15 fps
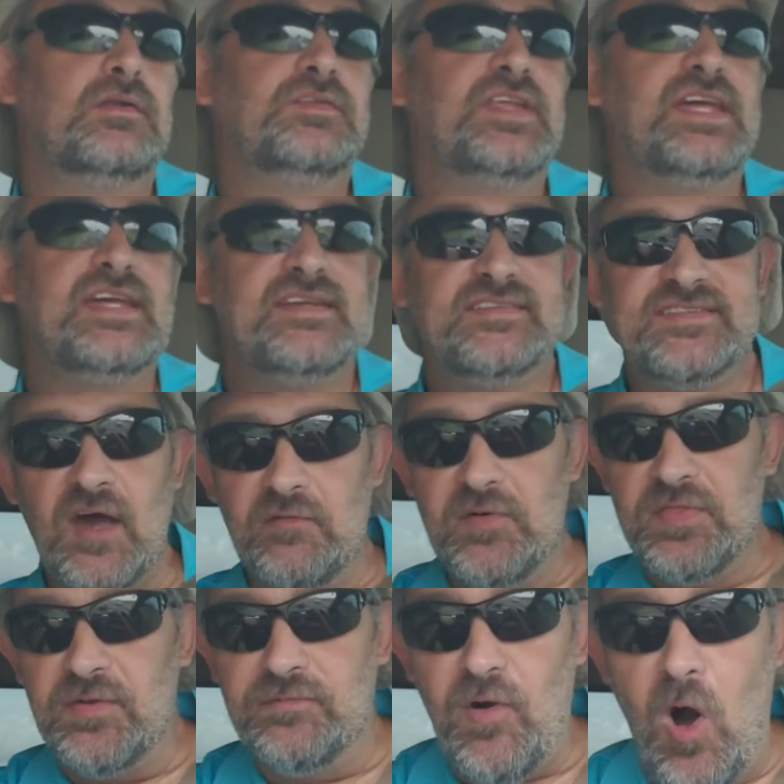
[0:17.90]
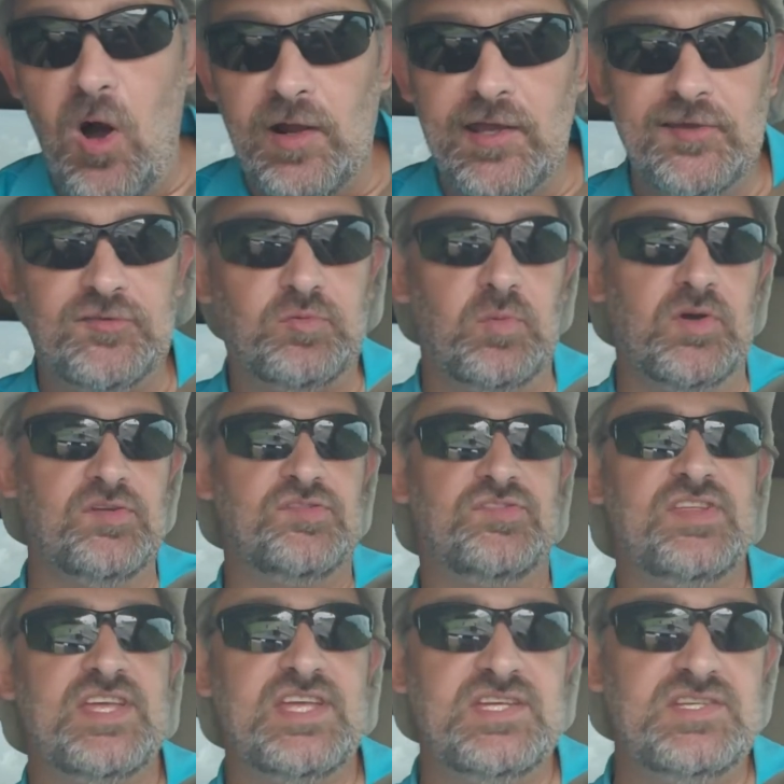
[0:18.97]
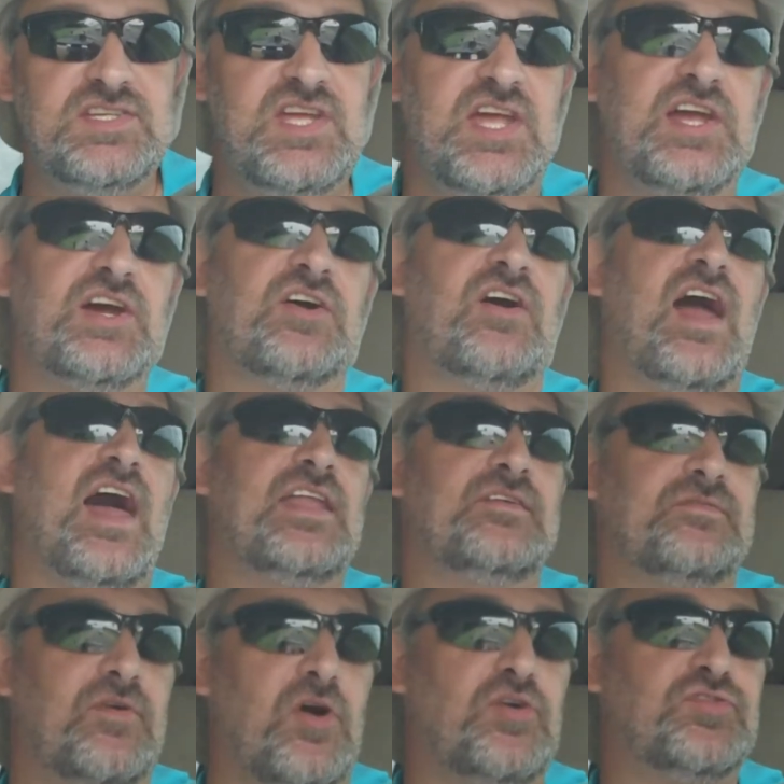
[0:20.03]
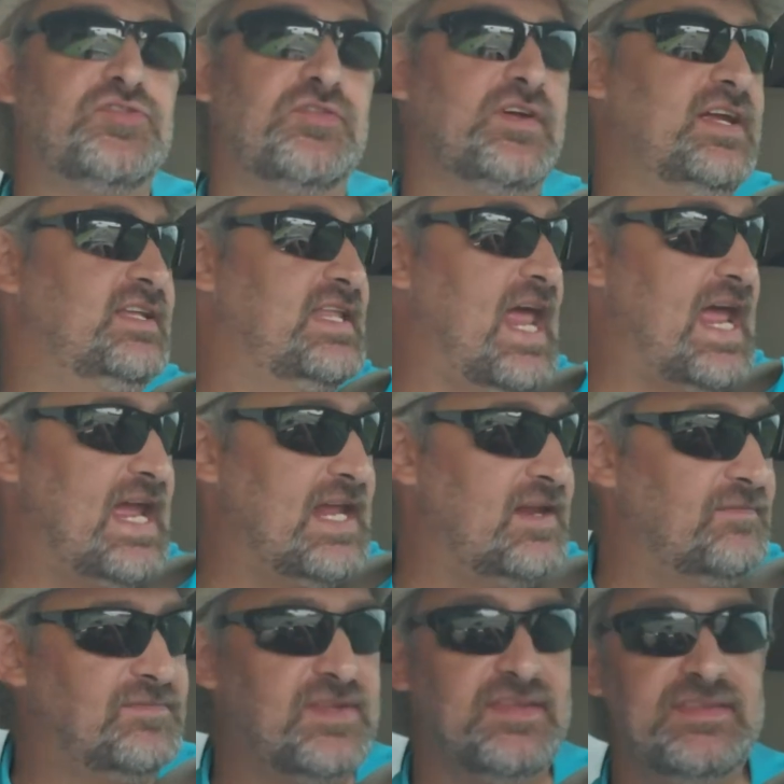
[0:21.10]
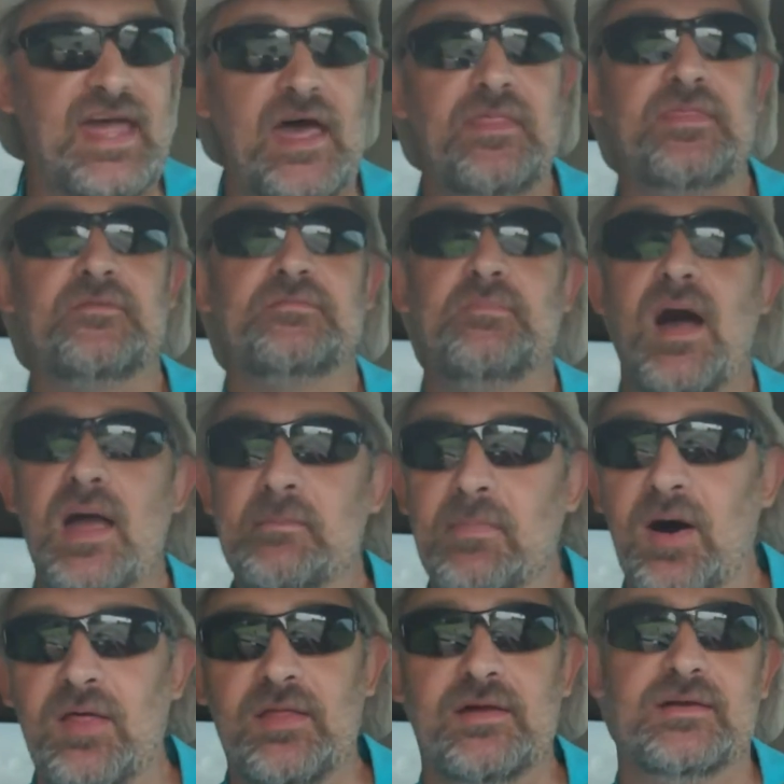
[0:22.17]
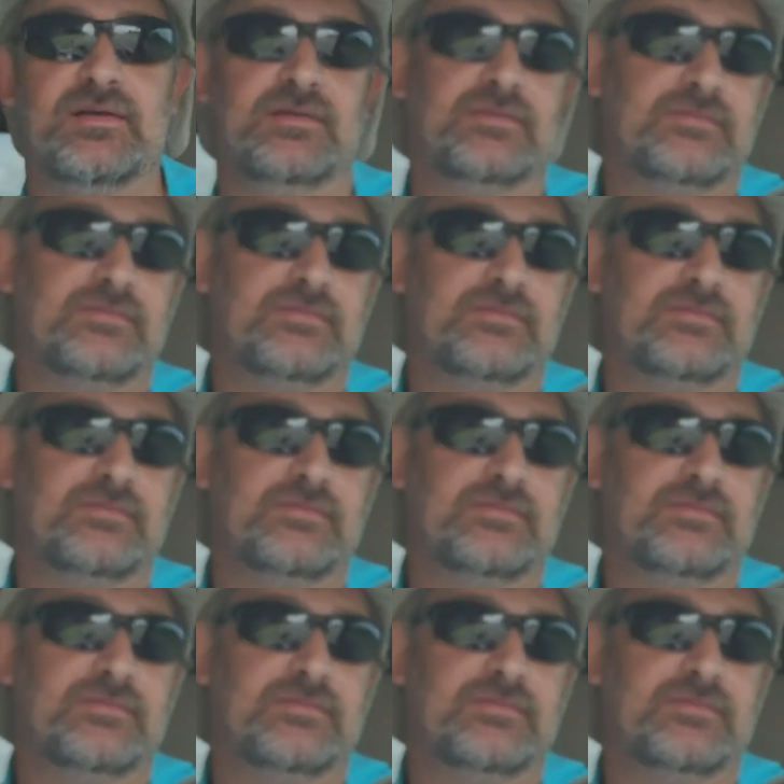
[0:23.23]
The 7th of August was the year anniversary date of the death of my mother.